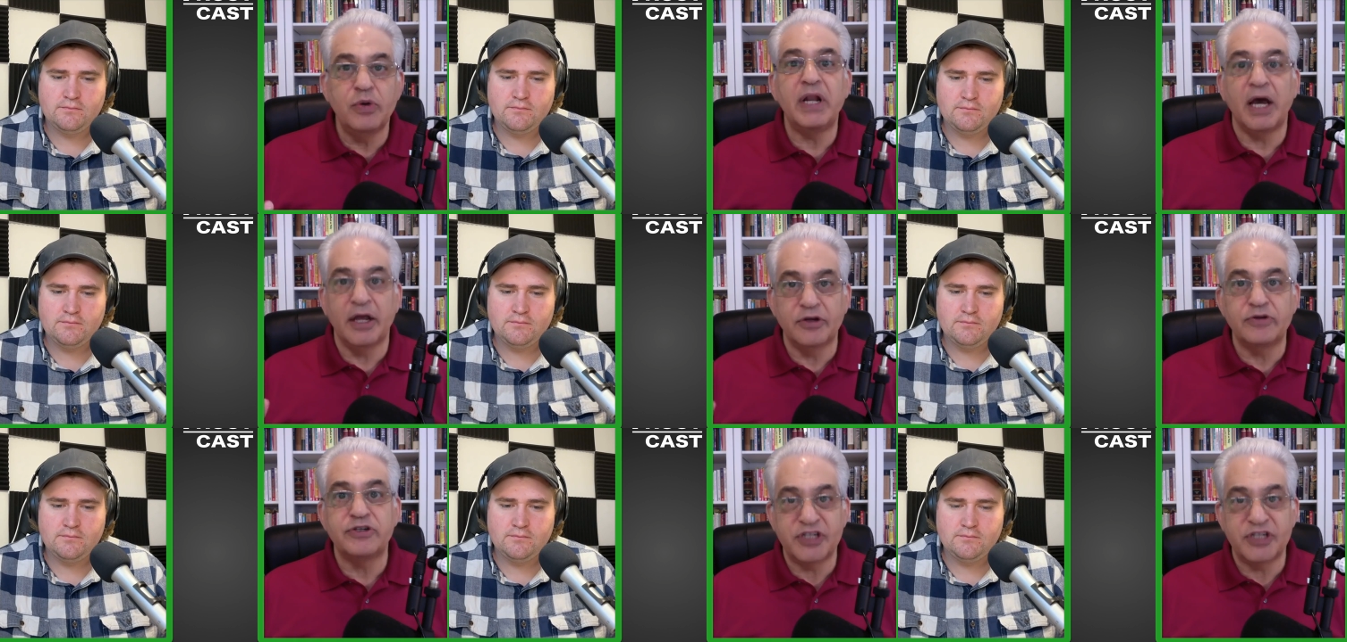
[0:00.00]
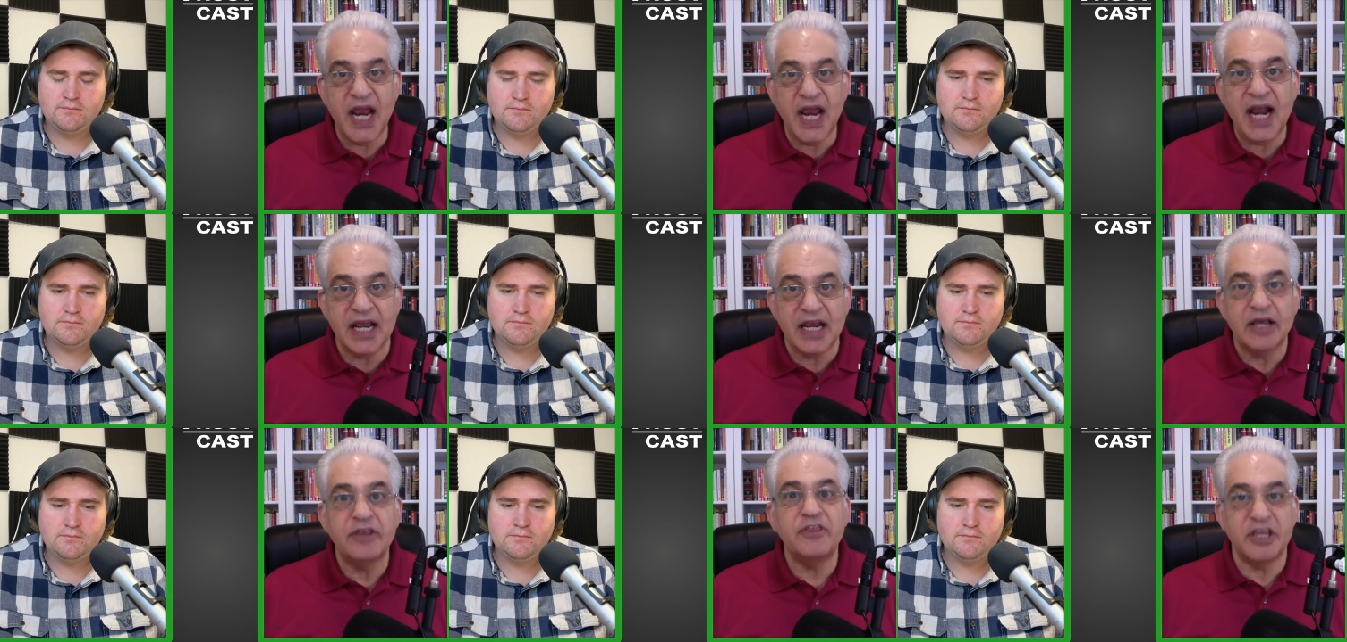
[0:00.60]
Speaker 1: it
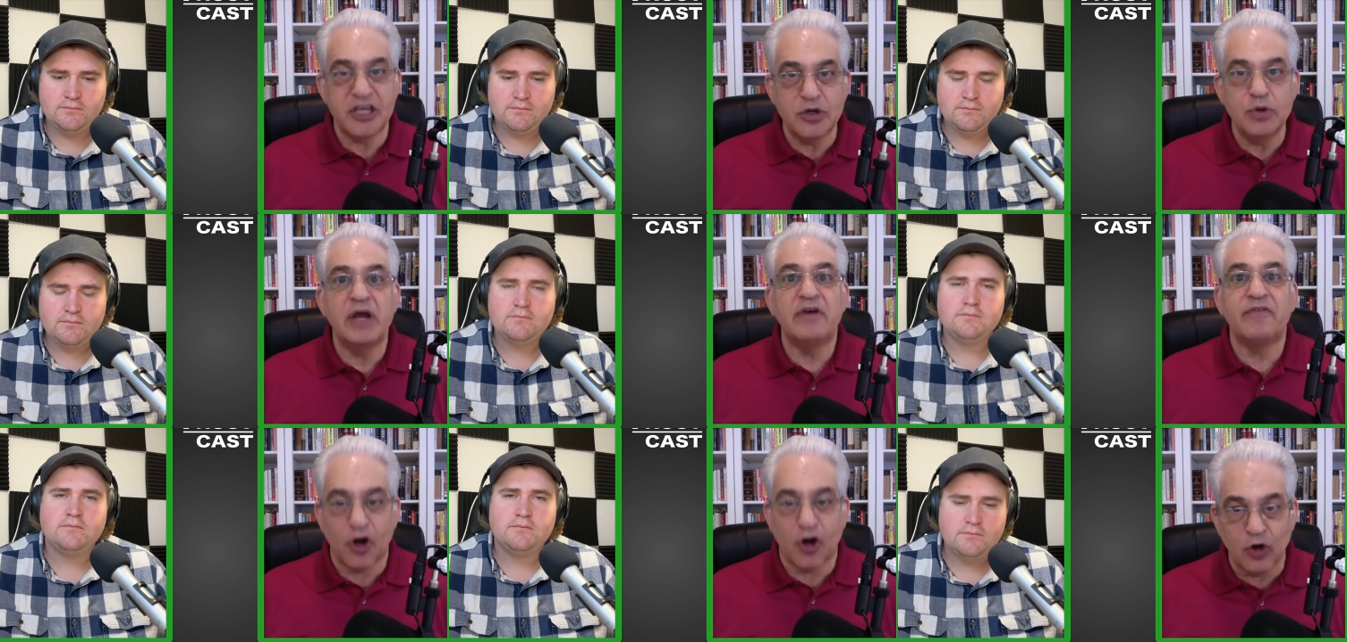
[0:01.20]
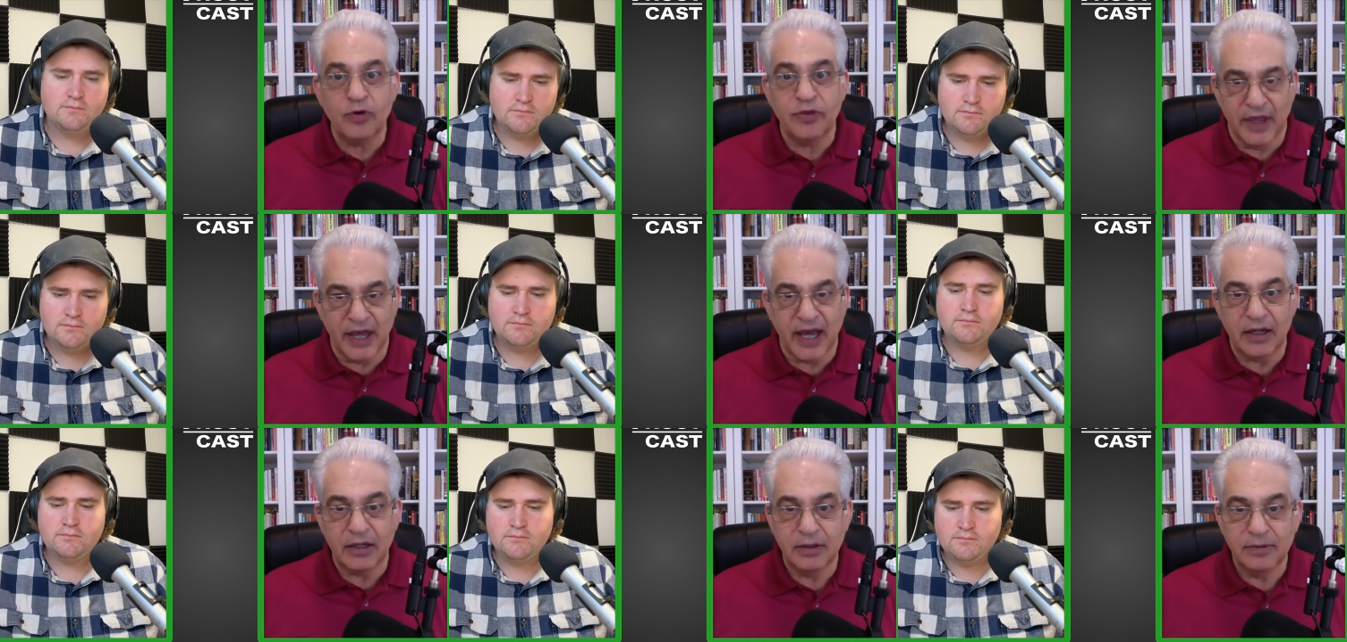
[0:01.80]
understanding that you have earned
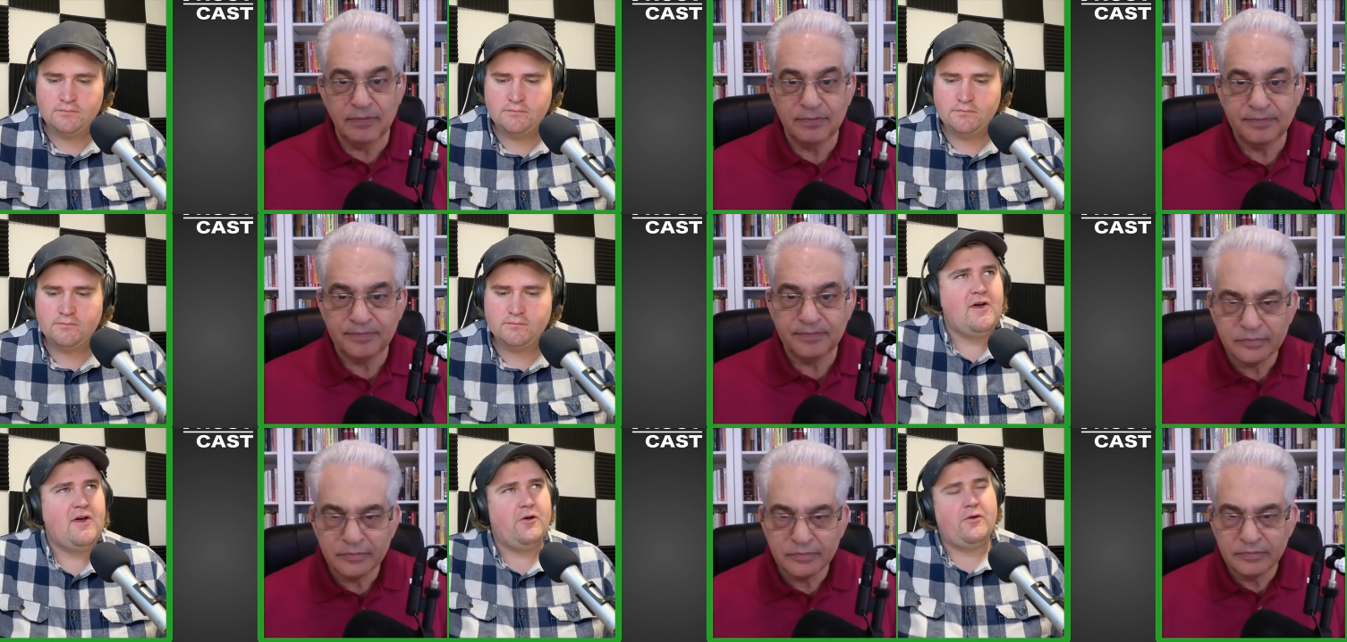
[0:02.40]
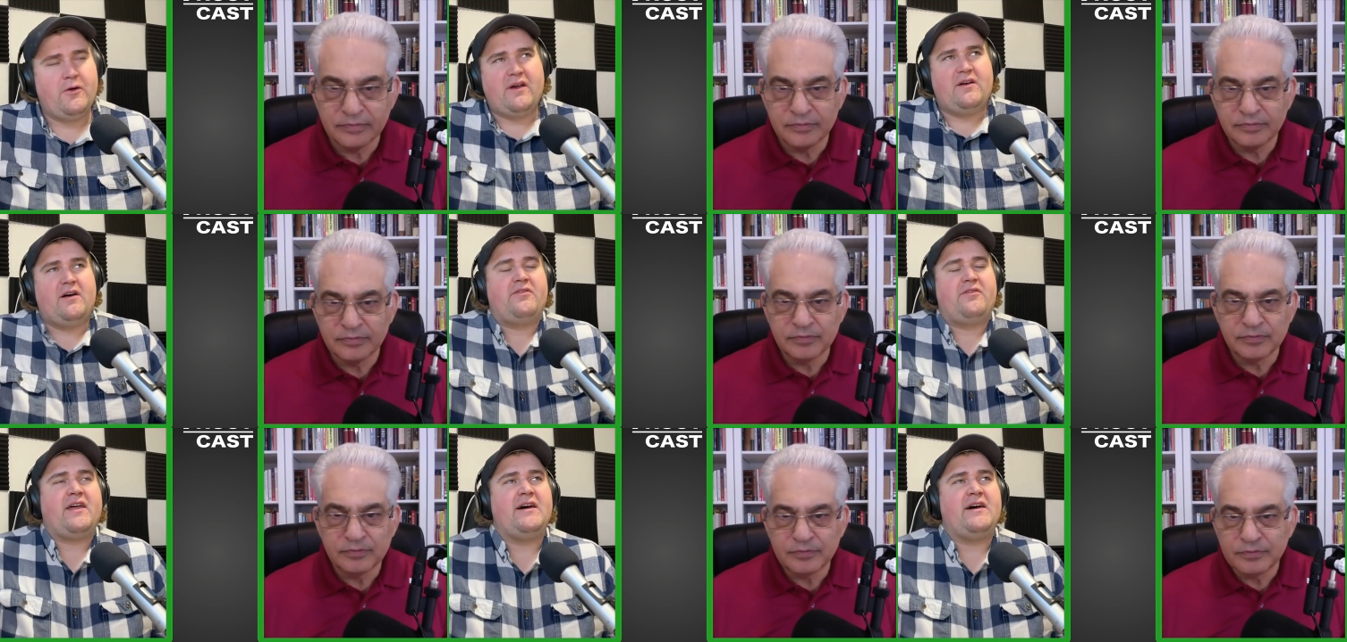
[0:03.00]
that.
Speaker 2: Oh, I
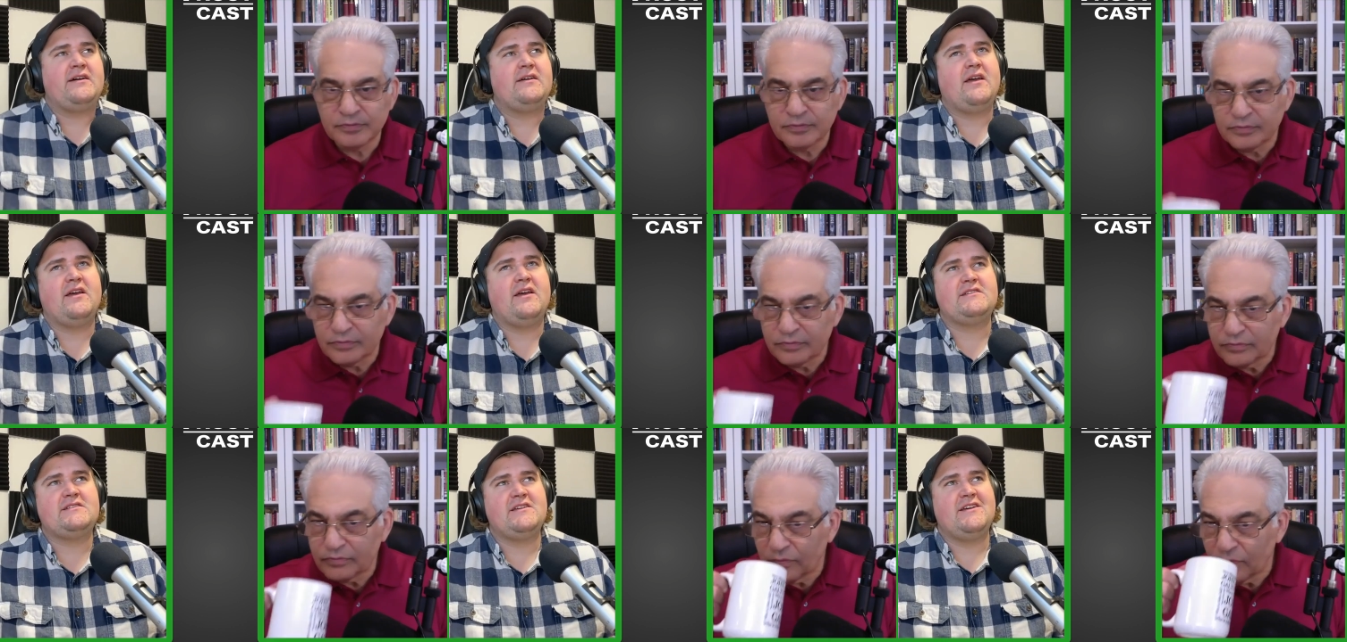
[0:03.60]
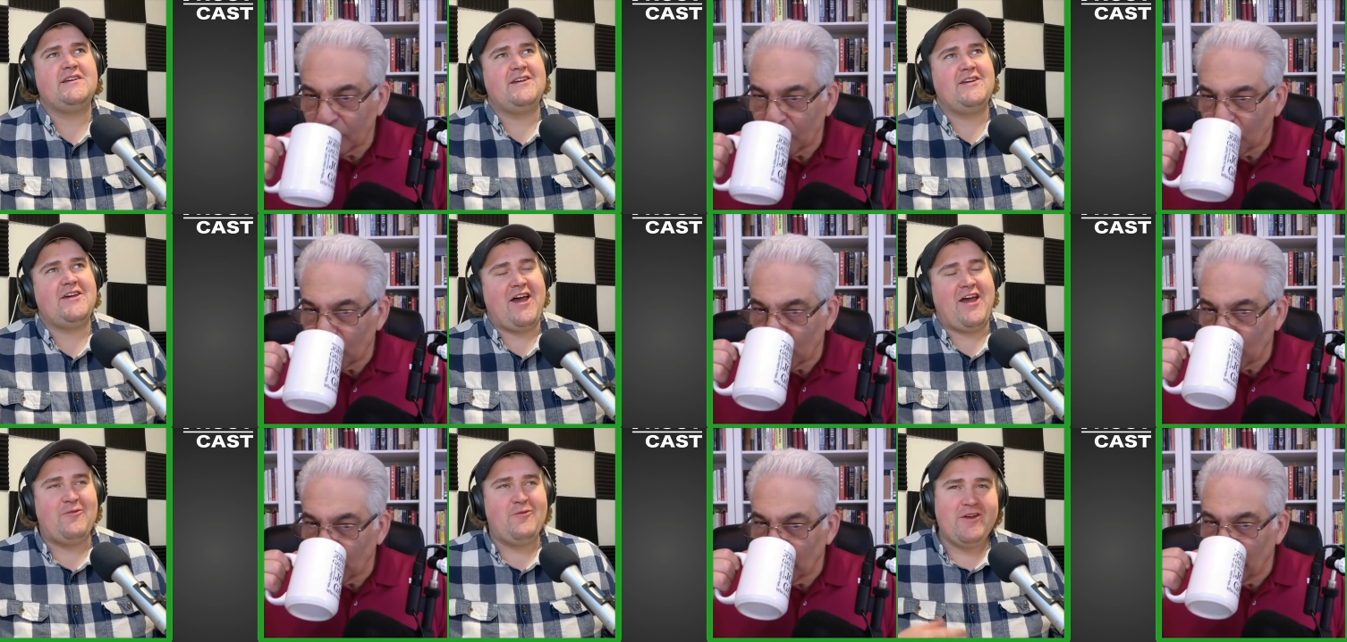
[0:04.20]
love that. And
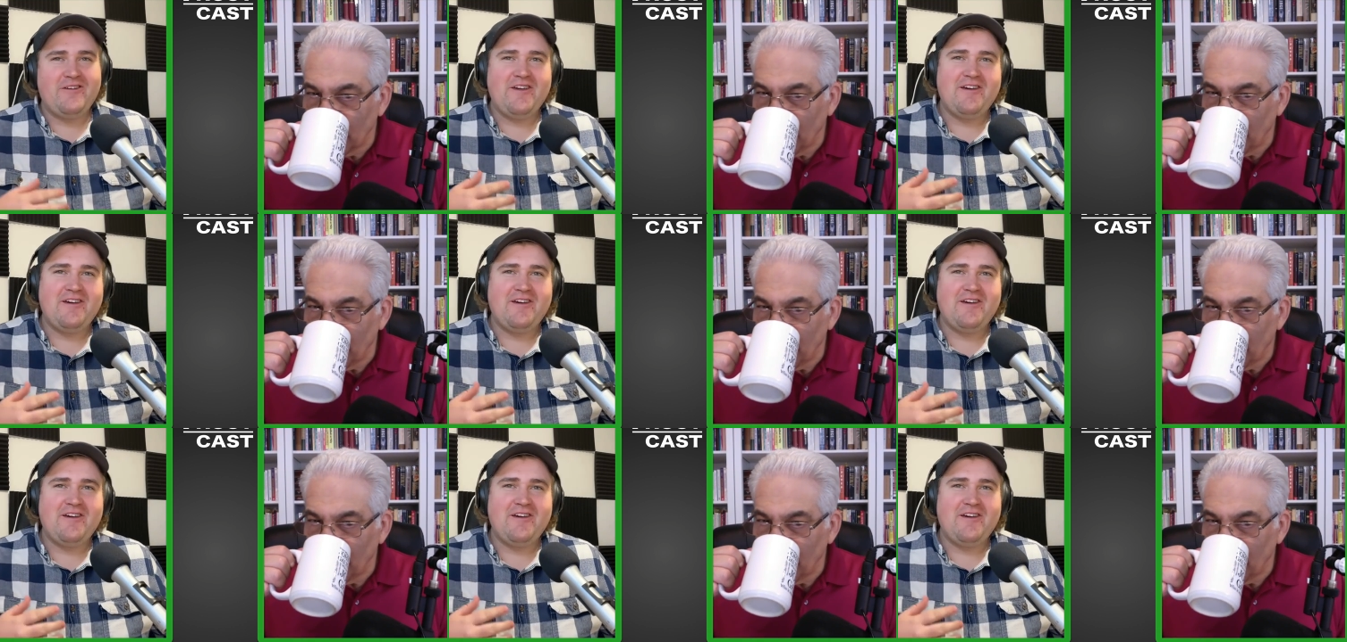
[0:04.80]
I really